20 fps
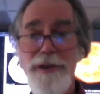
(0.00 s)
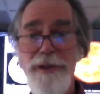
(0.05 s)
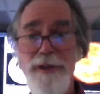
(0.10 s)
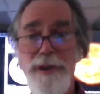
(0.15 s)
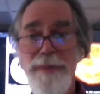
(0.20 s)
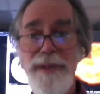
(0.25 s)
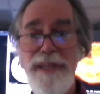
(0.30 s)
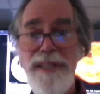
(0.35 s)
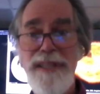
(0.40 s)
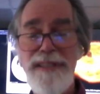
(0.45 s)
Earth
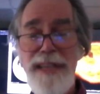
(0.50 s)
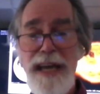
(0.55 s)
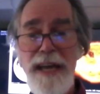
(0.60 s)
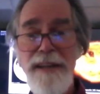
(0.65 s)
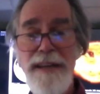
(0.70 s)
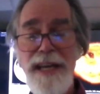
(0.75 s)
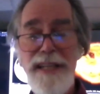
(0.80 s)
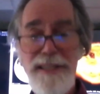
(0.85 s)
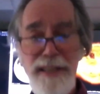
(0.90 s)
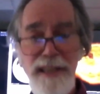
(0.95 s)
orbiting
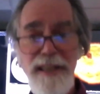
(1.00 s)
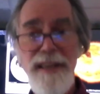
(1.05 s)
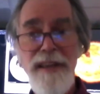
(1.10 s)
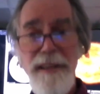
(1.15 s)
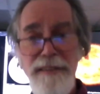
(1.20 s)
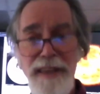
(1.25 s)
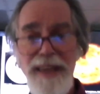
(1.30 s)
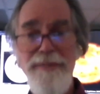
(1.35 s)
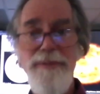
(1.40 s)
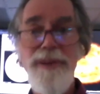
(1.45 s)
satellites.
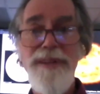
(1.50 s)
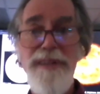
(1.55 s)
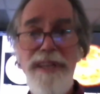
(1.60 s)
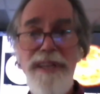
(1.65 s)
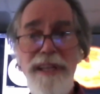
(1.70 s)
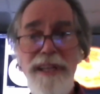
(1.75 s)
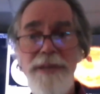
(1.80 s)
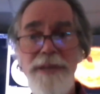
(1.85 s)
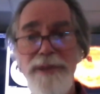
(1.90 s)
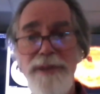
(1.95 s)
They've been
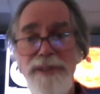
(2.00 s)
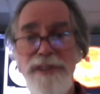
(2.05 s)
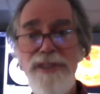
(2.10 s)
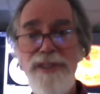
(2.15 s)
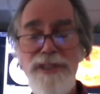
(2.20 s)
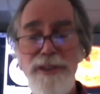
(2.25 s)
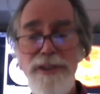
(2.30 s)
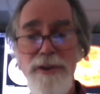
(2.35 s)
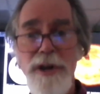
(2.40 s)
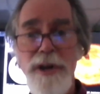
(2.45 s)
dealing with this
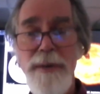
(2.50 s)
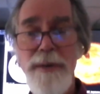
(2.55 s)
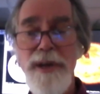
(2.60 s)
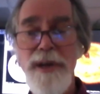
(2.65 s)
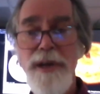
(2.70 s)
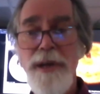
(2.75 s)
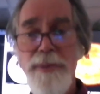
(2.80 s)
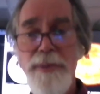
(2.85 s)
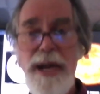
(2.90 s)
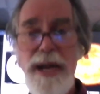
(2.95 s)
storm,
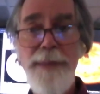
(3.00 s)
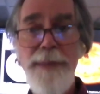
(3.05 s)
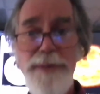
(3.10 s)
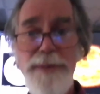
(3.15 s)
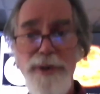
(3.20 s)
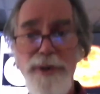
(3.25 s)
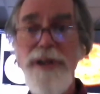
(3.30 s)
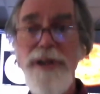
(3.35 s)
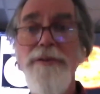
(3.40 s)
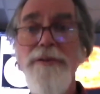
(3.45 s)
perhaps
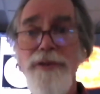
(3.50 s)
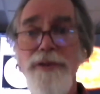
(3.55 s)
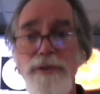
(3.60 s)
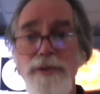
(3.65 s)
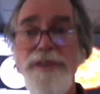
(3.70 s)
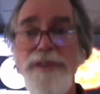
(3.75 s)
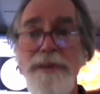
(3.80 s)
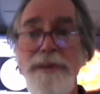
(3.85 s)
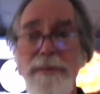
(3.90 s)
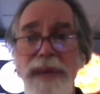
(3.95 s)
burning
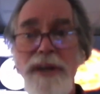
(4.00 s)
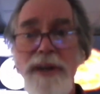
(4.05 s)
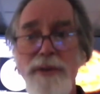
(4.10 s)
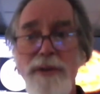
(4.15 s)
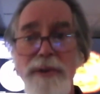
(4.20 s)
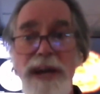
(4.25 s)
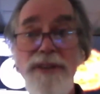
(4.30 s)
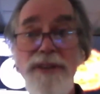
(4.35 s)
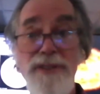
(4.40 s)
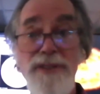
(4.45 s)
fuel to make
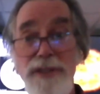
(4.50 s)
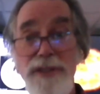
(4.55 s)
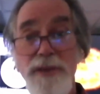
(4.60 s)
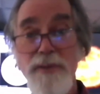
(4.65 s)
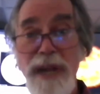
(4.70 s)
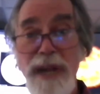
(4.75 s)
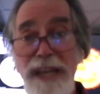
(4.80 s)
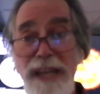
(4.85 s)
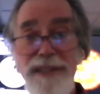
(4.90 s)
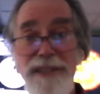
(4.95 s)
corrections to
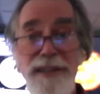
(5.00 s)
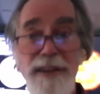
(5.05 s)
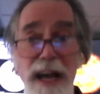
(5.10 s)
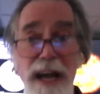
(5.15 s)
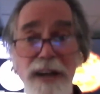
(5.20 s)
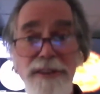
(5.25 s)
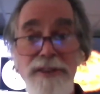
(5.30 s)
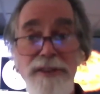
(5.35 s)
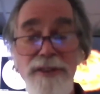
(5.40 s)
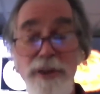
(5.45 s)
raise their
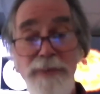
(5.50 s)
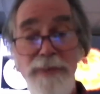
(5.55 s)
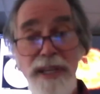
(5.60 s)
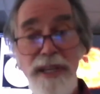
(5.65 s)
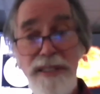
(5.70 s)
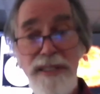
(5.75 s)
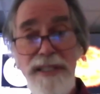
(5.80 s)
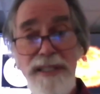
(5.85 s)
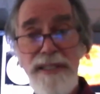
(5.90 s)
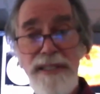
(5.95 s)
altitude,
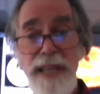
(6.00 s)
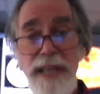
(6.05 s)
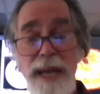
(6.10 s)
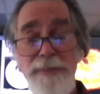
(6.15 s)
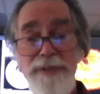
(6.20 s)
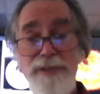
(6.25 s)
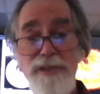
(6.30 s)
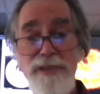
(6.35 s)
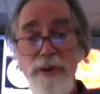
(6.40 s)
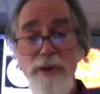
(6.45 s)
because these
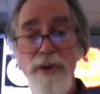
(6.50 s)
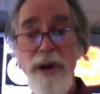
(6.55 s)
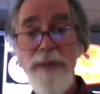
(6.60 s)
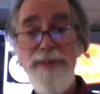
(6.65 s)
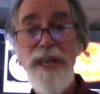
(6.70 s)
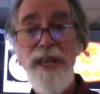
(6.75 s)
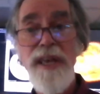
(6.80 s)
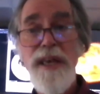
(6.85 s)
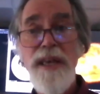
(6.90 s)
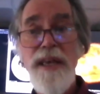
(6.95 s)
types of
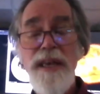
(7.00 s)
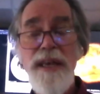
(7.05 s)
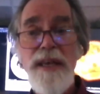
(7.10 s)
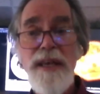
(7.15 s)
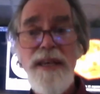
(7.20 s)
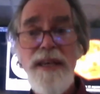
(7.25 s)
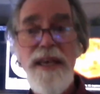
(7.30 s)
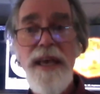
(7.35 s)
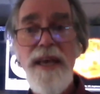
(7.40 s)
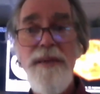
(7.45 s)
storms
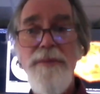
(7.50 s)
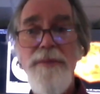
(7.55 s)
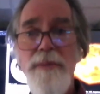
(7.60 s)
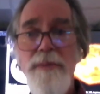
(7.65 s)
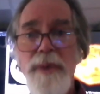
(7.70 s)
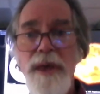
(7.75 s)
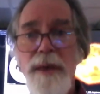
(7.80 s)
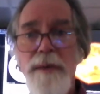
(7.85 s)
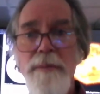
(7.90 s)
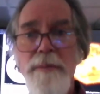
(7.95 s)
can
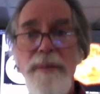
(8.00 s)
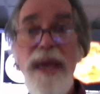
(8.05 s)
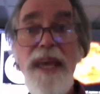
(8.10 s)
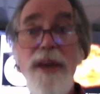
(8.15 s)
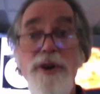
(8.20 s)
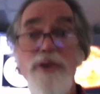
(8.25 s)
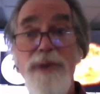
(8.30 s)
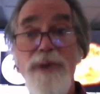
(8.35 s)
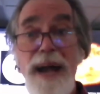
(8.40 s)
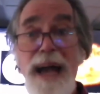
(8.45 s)

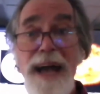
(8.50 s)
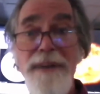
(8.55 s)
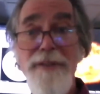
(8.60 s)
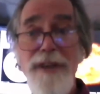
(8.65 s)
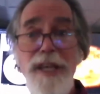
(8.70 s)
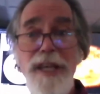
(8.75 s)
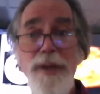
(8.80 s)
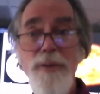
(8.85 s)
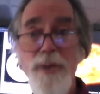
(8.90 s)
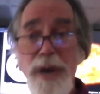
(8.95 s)
make
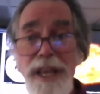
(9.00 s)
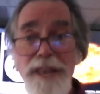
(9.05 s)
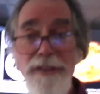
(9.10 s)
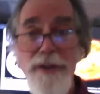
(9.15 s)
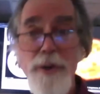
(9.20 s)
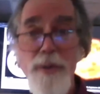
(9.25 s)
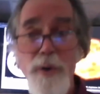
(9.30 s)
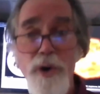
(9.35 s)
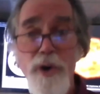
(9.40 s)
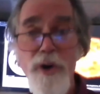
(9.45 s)
gravity win
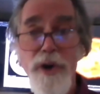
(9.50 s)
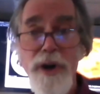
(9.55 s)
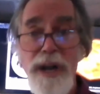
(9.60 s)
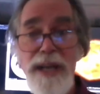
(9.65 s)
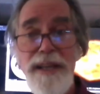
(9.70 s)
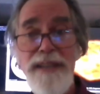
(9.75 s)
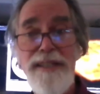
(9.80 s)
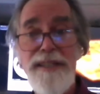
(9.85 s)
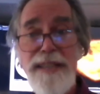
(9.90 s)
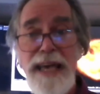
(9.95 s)
the war,
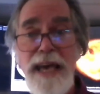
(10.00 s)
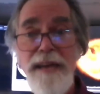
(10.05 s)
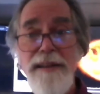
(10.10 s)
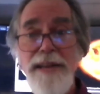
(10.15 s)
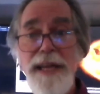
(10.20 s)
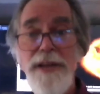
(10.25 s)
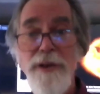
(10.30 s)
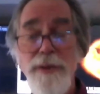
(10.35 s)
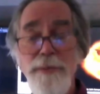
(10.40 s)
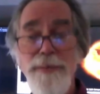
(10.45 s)
and the
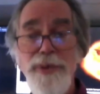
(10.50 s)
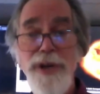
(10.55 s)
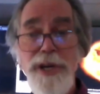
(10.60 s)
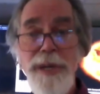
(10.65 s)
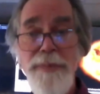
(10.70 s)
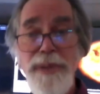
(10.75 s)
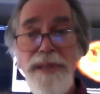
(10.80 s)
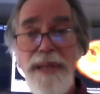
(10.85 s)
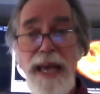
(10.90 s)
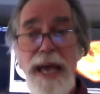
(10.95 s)
satellite will burn
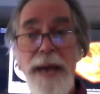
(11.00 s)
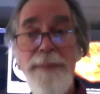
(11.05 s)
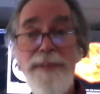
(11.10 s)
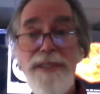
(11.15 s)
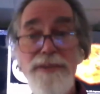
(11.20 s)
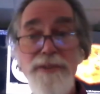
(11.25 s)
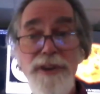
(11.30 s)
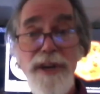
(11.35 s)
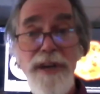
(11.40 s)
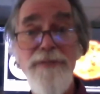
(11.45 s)
up in the
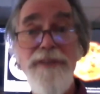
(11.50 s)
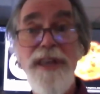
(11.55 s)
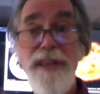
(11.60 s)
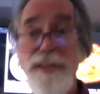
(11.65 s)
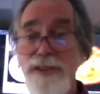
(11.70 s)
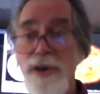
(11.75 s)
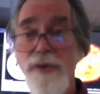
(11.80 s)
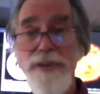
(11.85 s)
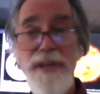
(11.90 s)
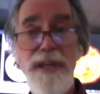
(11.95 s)
atmosphere if they
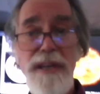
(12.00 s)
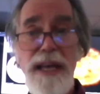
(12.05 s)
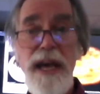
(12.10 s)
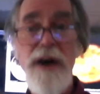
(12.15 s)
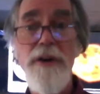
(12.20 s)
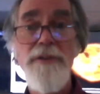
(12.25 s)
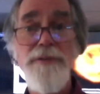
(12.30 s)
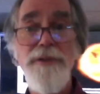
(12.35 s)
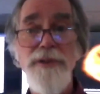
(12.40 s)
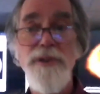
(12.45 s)
don't
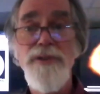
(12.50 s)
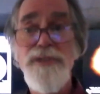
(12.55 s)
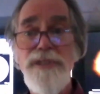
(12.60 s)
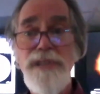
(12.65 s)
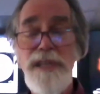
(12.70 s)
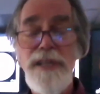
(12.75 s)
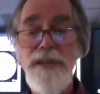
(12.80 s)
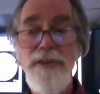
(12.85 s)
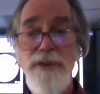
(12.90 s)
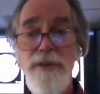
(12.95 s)
account for those
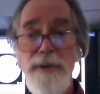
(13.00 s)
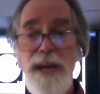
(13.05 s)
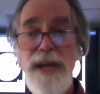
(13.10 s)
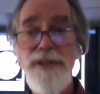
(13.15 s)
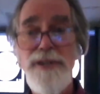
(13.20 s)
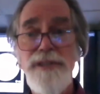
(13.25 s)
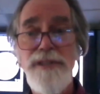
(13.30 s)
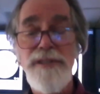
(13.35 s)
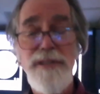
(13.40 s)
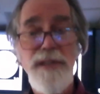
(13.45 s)
needed
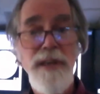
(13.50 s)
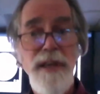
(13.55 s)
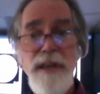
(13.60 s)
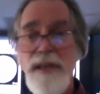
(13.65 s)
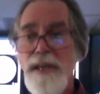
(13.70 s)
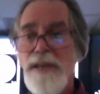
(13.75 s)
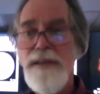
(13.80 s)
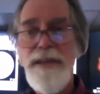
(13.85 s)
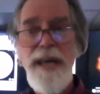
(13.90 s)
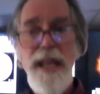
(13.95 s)
corrections.
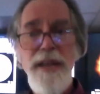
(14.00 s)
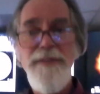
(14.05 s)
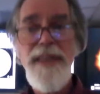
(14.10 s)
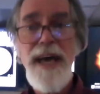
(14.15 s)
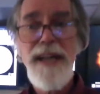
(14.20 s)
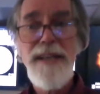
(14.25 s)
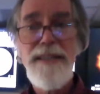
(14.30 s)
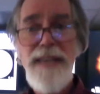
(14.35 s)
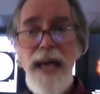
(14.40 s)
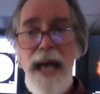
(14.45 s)
None of
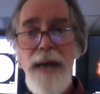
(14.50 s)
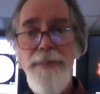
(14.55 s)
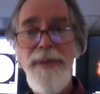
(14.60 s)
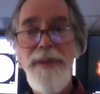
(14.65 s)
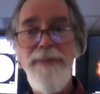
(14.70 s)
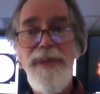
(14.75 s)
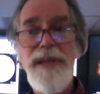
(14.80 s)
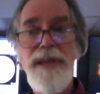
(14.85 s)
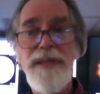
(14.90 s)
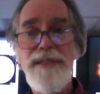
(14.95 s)
that has
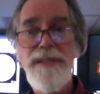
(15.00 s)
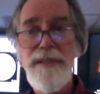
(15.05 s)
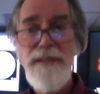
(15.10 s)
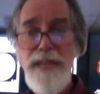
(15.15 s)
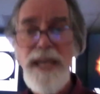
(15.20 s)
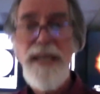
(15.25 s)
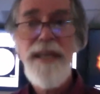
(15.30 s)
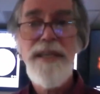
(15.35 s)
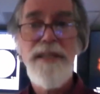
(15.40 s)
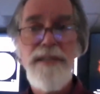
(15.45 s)
happened because they're
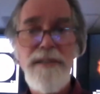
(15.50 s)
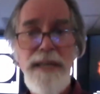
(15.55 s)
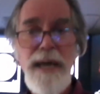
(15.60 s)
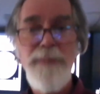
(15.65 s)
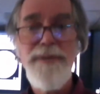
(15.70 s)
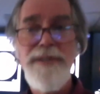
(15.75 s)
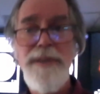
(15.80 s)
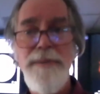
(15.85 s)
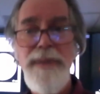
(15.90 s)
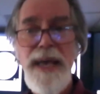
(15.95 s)
taking
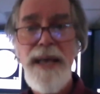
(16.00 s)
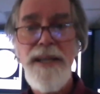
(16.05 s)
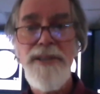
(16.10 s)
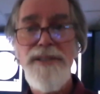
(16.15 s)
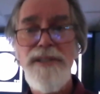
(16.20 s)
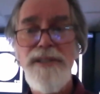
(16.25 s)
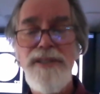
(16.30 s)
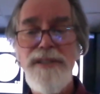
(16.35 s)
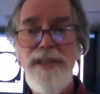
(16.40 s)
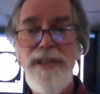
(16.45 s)
steps to
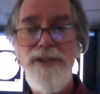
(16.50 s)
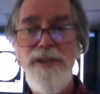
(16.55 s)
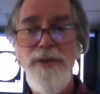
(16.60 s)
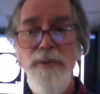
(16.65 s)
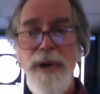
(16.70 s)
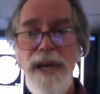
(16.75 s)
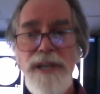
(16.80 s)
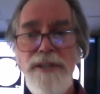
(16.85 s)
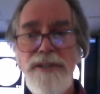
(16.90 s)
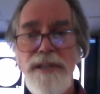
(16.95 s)
manage the
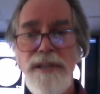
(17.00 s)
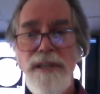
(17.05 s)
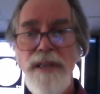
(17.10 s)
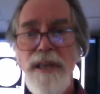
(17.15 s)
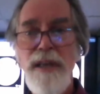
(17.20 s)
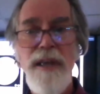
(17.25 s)
situation.